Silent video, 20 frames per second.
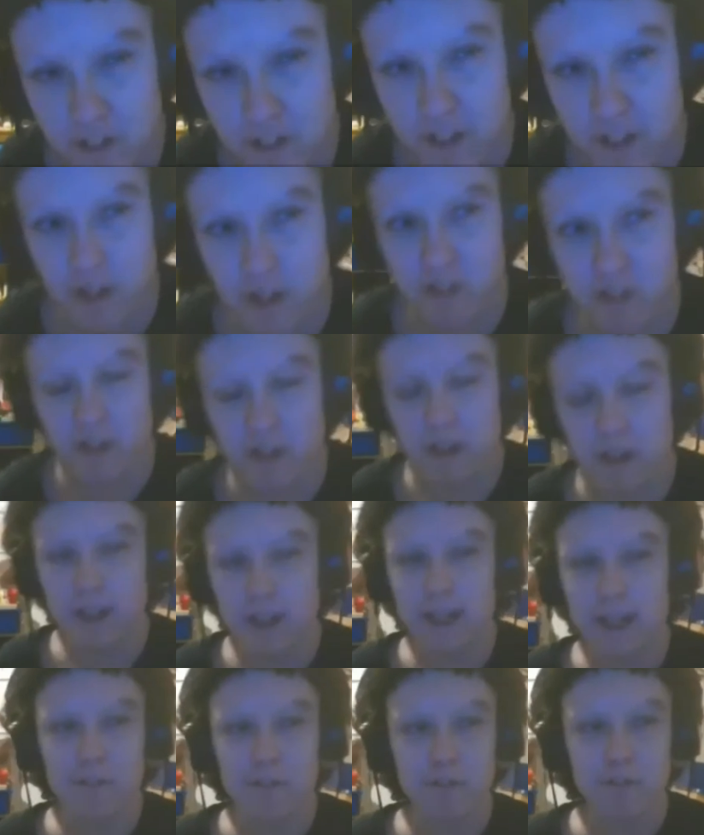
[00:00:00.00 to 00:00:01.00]

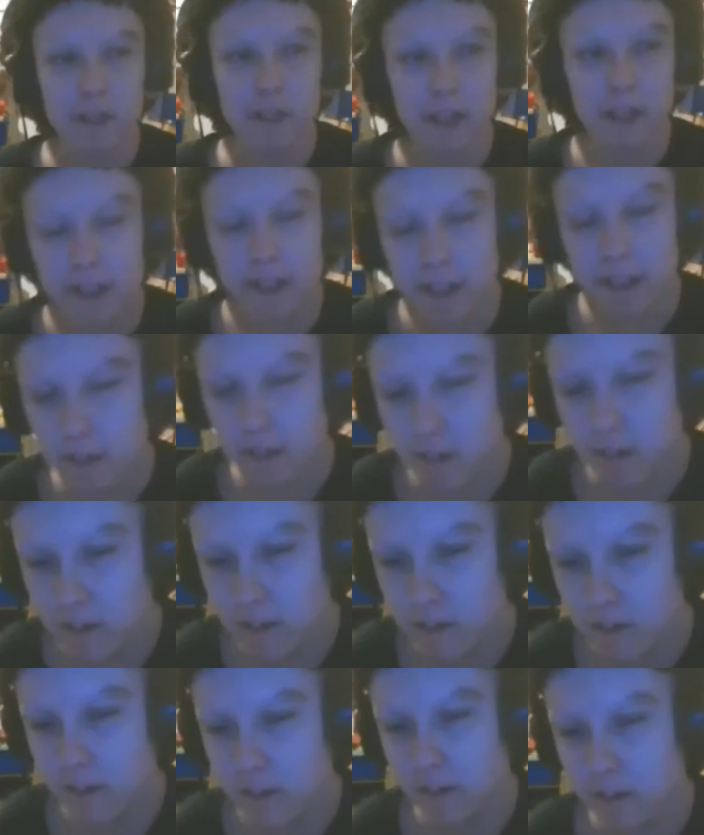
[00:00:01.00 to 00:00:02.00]
navigate,
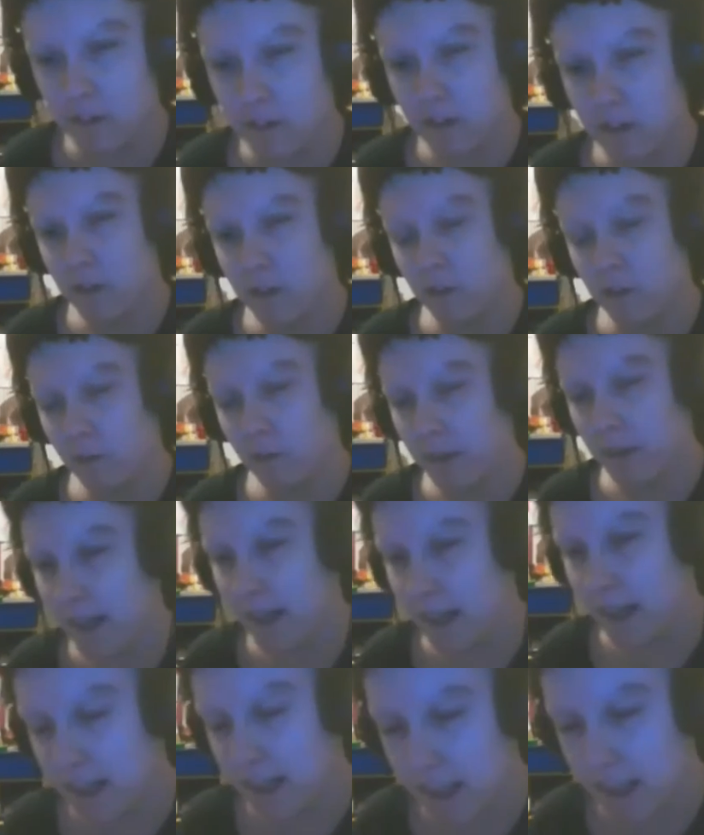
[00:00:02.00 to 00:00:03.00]
and I'm
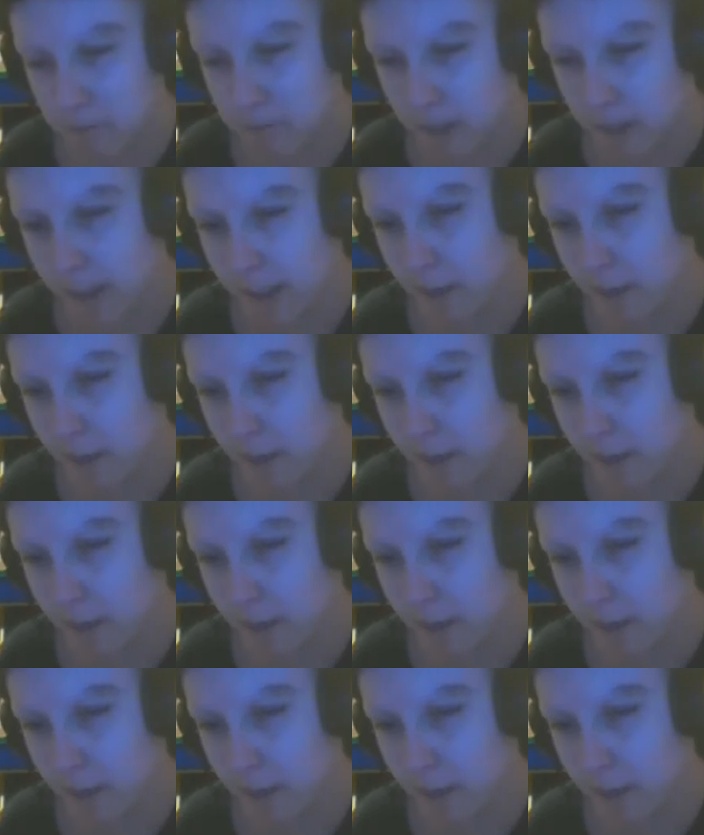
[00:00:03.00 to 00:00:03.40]
not using my